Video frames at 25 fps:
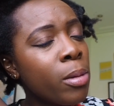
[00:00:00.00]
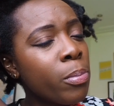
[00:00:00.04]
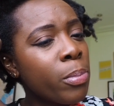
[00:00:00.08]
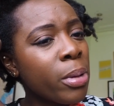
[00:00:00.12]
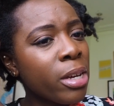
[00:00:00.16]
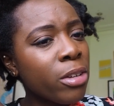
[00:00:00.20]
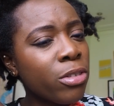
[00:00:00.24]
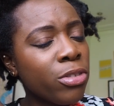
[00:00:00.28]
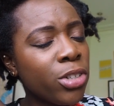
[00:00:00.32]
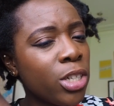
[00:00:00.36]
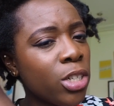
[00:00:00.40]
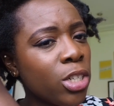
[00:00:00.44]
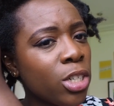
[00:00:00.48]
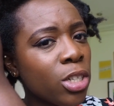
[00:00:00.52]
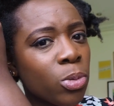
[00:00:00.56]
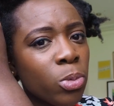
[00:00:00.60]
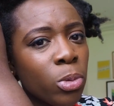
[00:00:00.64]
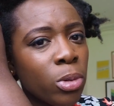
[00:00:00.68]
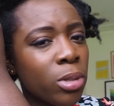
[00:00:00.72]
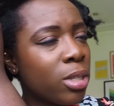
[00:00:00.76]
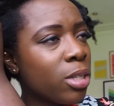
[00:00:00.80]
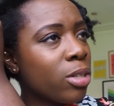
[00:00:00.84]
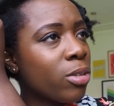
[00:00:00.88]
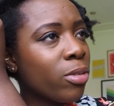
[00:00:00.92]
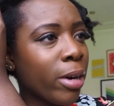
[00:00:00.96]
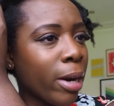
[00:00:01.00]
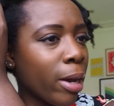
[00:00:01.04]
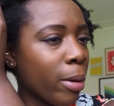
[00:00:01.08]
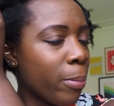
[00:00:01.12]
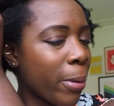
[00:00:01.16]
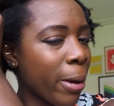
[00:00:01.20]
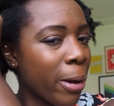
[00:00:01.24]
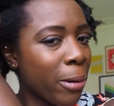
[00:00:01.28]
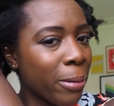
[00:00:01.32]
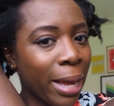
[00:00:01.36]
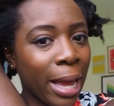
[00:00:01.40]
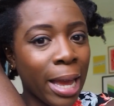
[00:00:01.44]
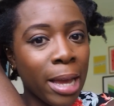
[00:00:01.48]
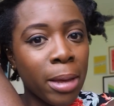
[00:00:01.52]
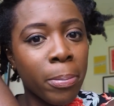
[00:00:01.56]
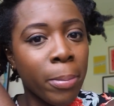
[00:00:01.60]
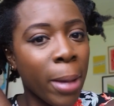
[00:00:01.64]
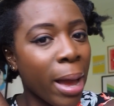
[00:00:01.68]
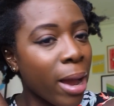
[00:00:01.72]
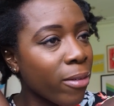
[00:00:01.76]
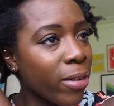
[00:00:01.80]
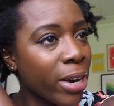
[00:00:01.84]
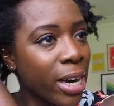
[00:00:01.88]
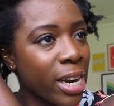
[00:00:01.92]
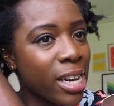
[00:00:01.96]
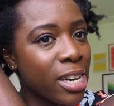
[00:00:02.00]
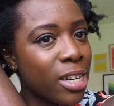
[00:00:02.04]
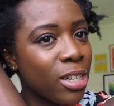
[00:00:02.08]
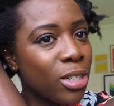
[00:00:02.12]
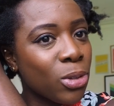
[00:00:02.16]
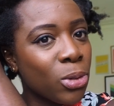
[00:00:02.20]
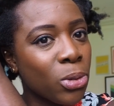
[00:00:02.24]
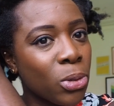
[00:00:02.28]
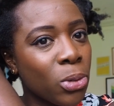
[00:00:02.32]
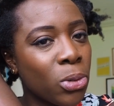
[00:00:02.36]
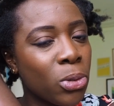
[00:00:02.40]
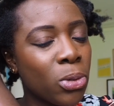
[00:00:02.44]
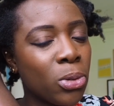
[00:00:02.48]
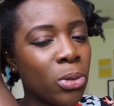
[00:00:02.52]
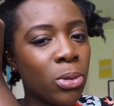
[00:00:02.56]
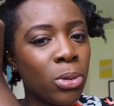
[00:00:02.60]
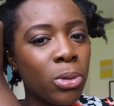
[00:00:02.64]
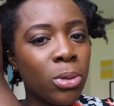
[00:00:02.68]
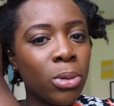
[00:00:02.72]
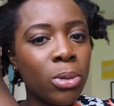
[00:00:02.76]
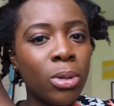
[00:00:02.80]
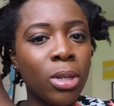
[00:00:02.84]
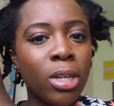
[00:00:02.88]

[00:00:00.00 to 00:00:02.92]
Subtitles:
But if she just wants to write about getting married or,